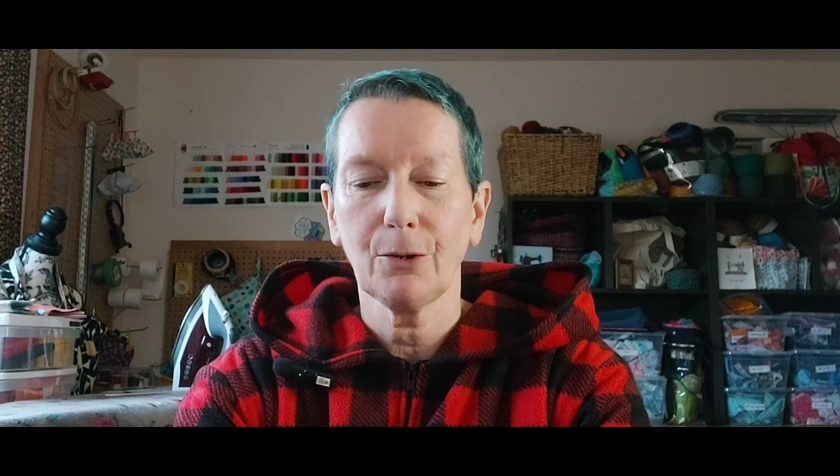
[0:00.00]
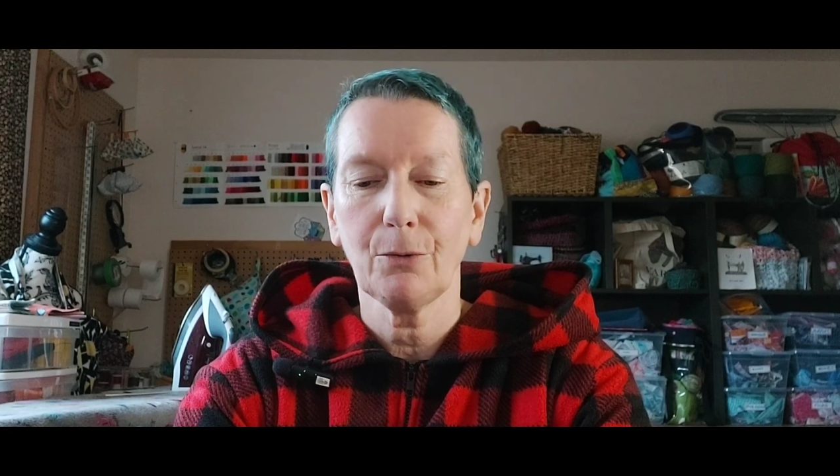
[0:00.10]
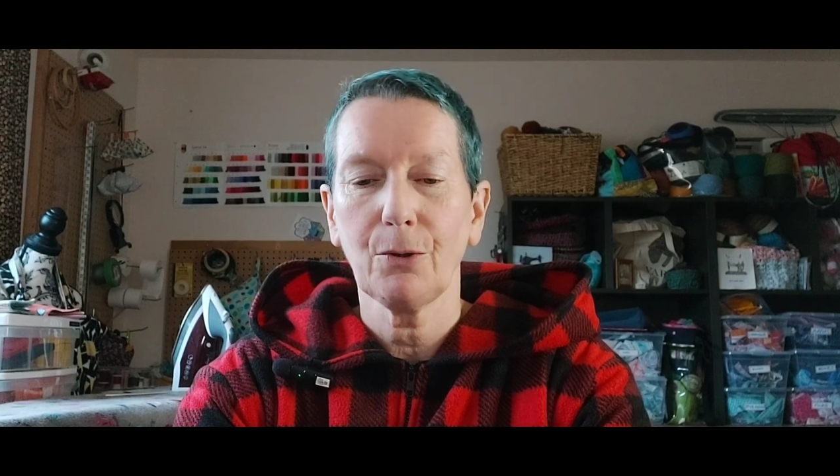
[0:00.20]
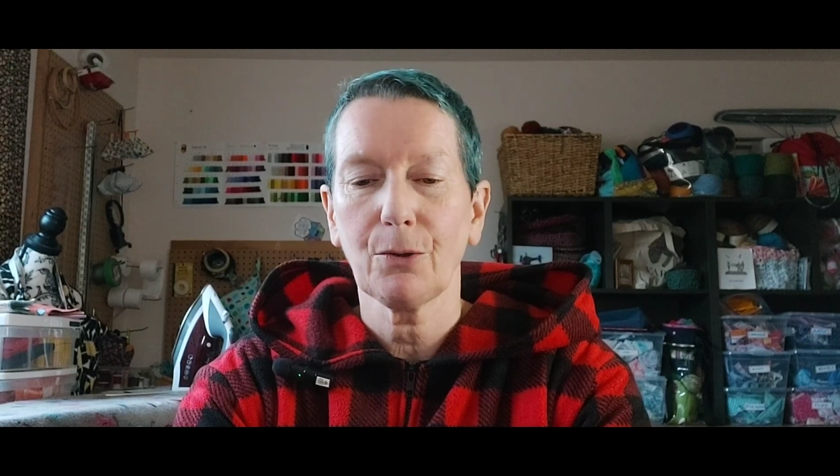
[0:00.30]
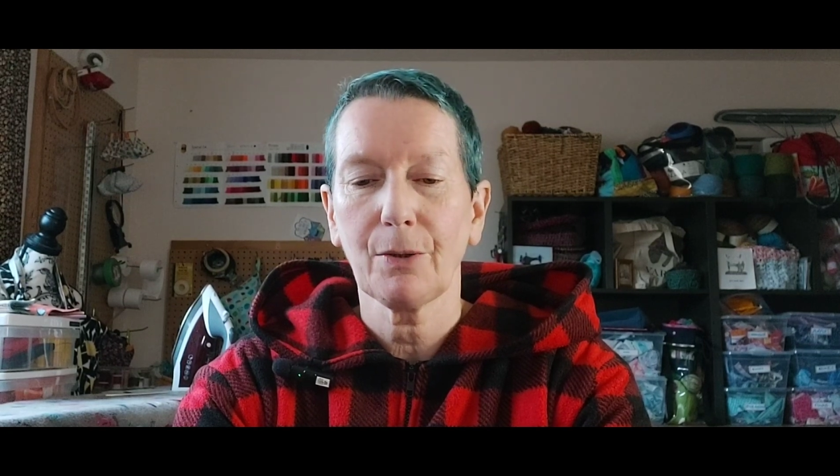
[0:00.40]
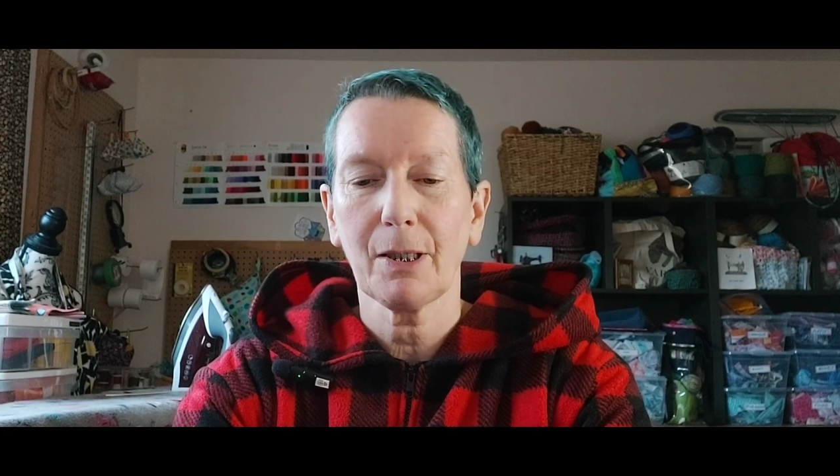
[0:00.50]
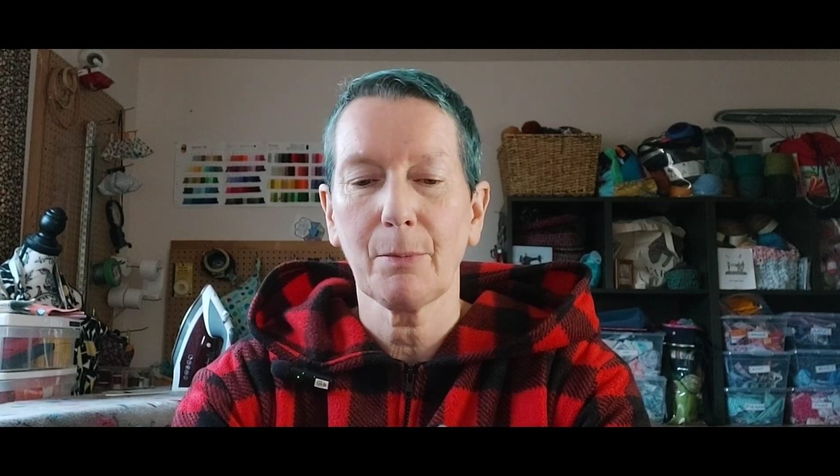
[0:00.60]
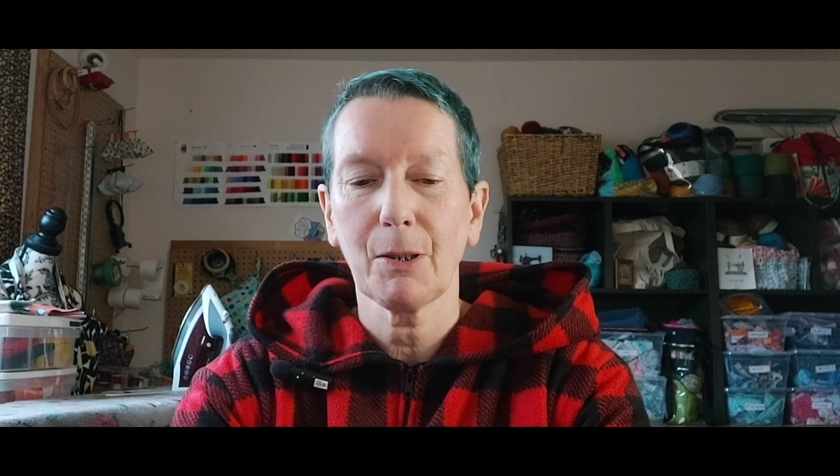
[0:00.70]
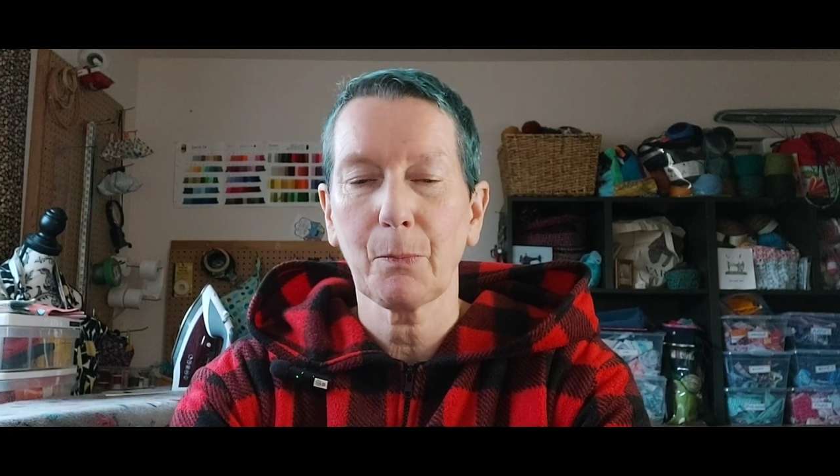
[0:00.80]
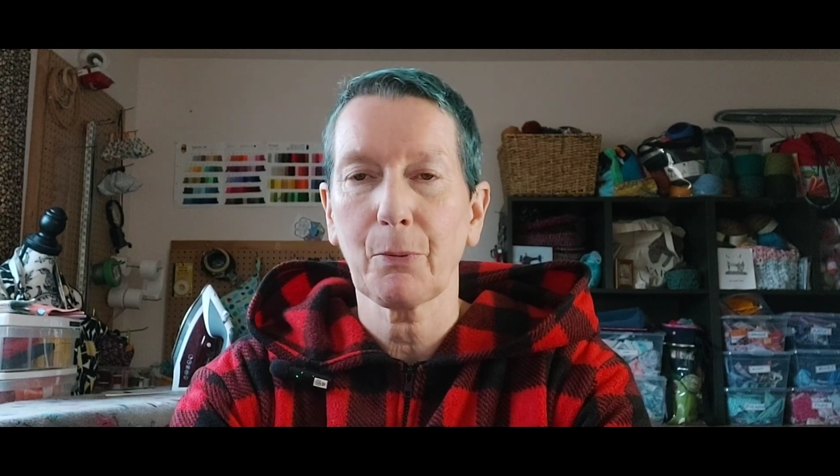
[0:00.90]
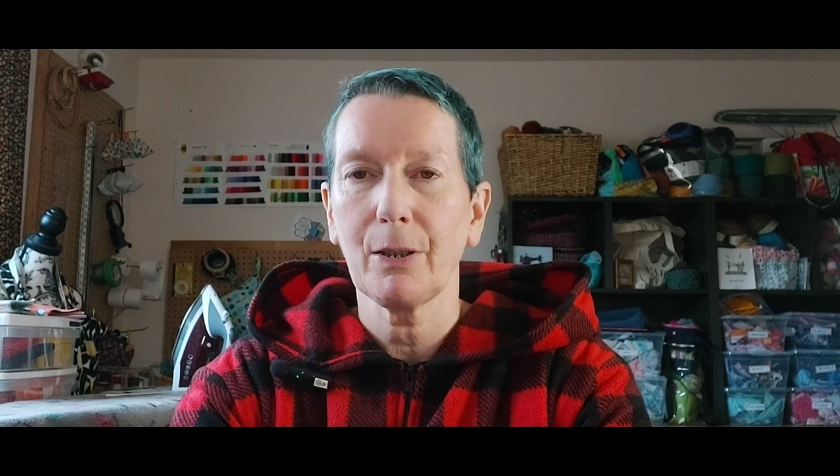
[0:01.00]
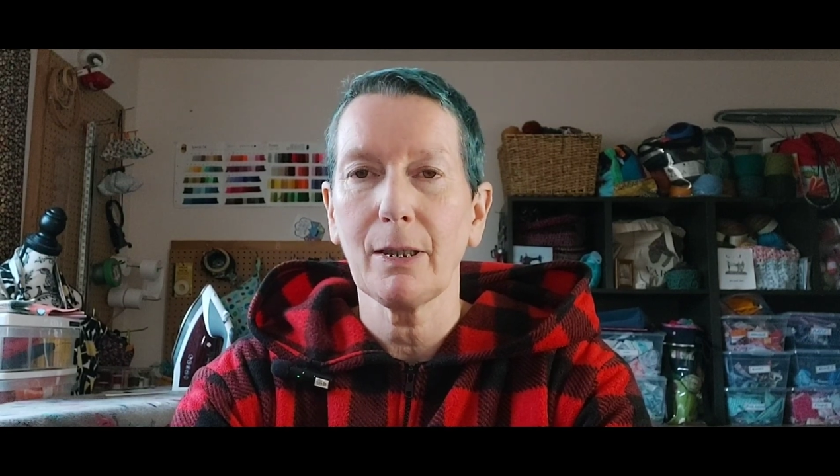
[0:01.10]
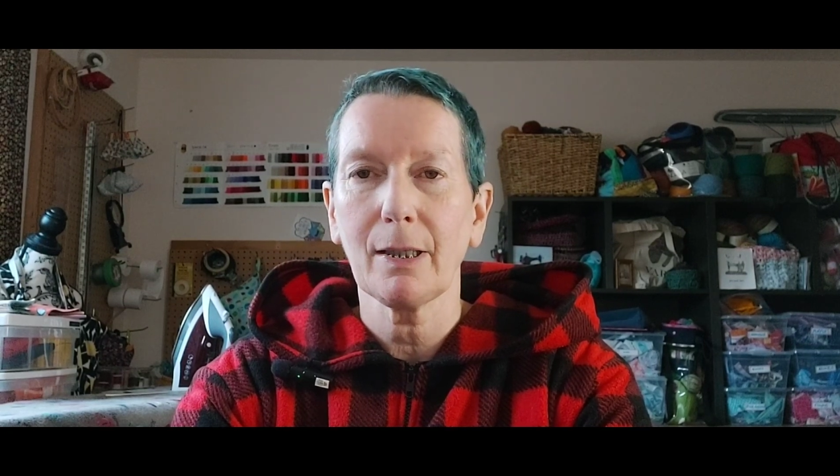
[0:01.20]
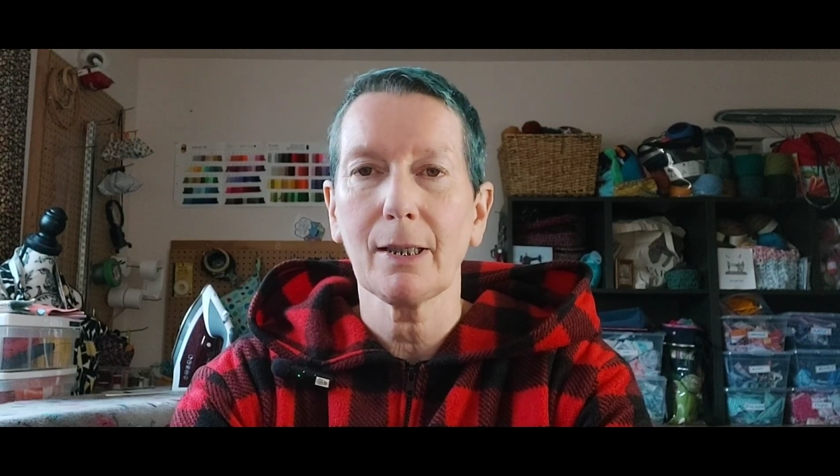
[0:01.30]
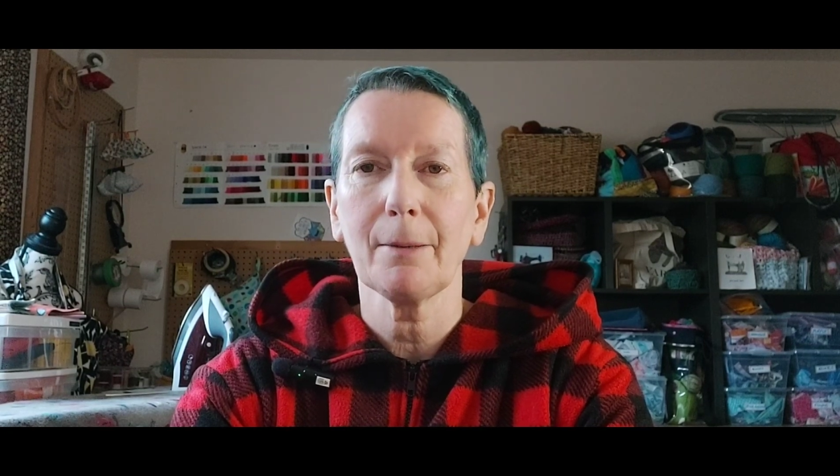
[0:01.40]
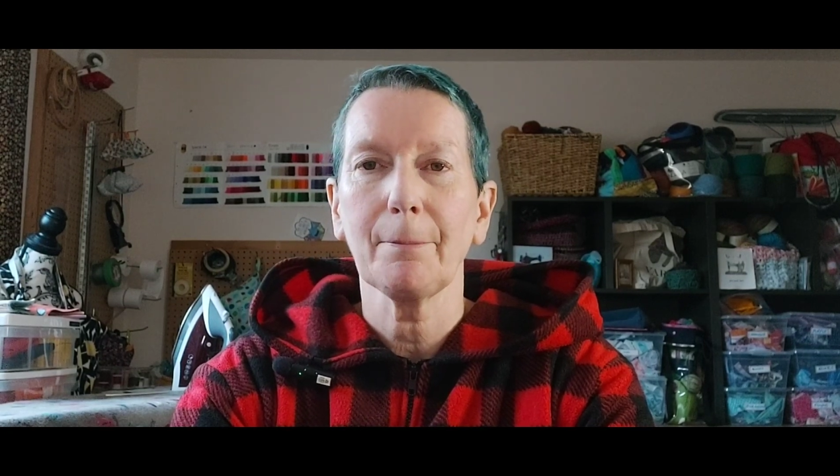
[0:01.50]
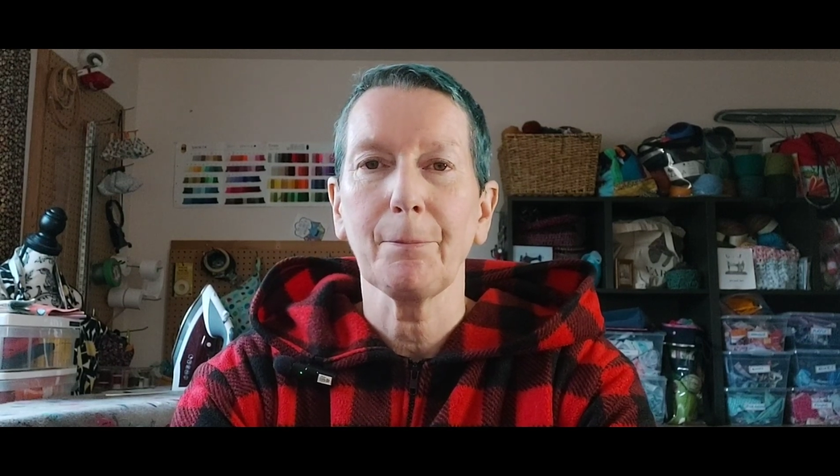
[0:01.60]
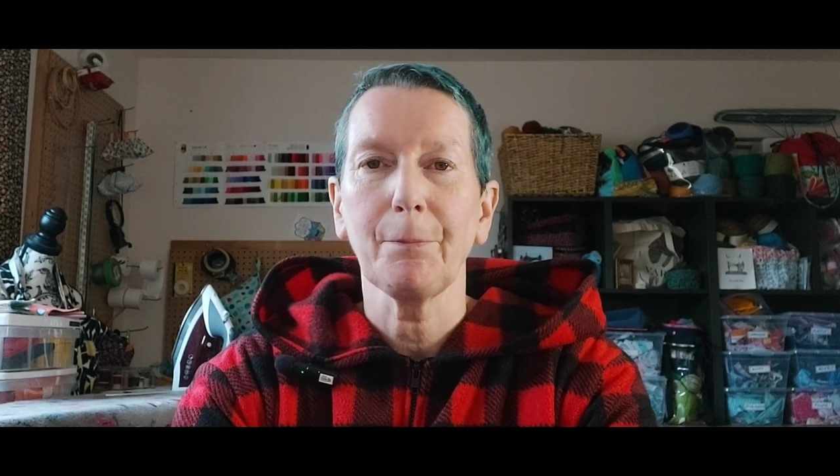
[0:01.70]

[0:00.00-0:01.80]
cute Christmas prints.